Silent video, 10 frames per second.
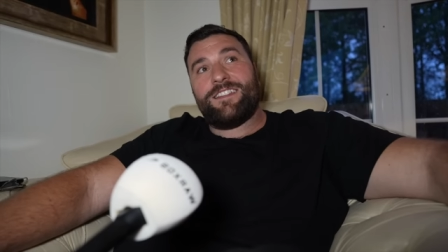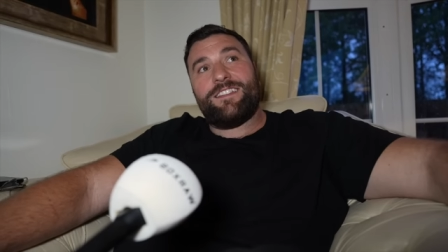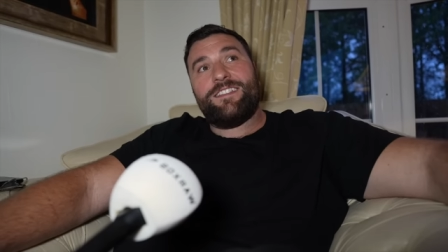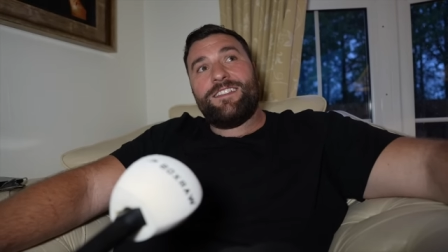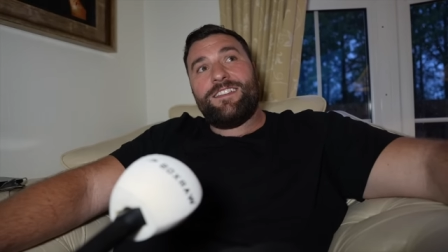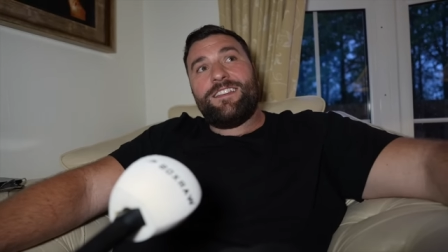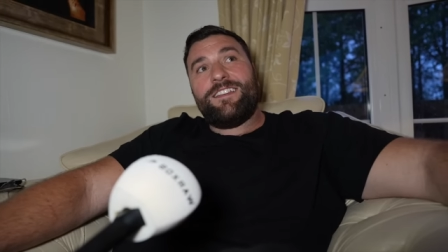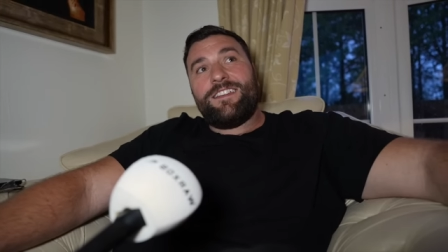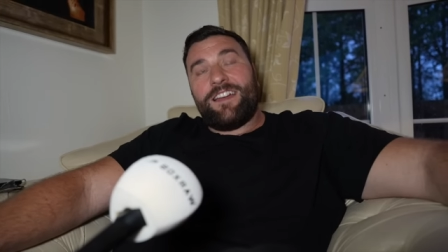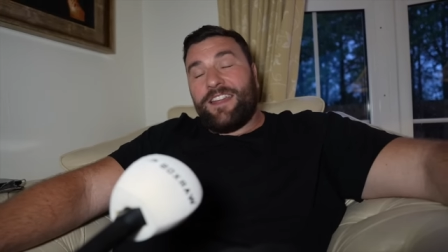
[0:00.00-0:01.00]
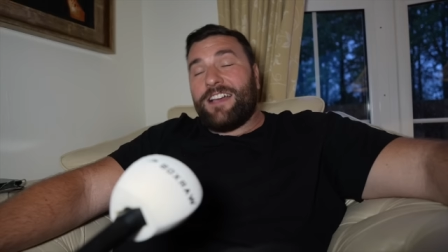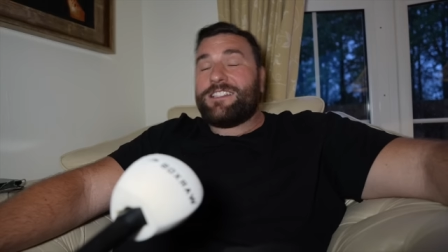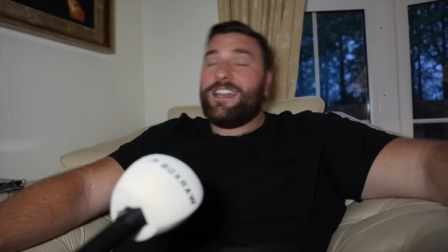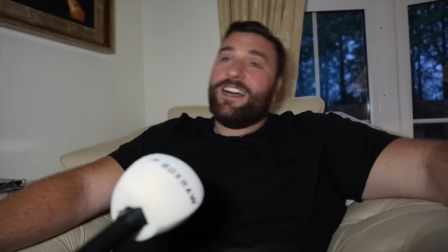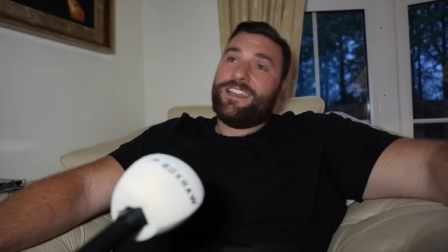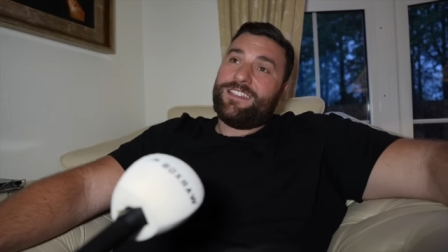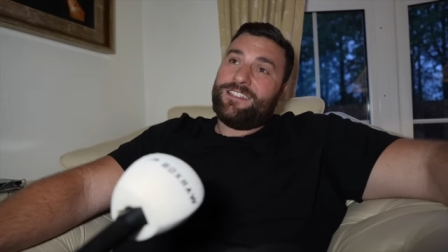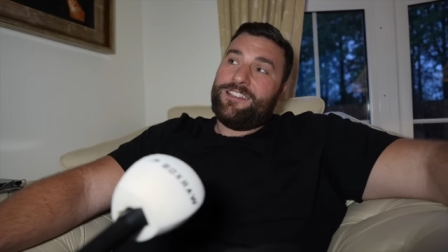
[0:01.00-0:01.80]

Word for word: and a nice guy.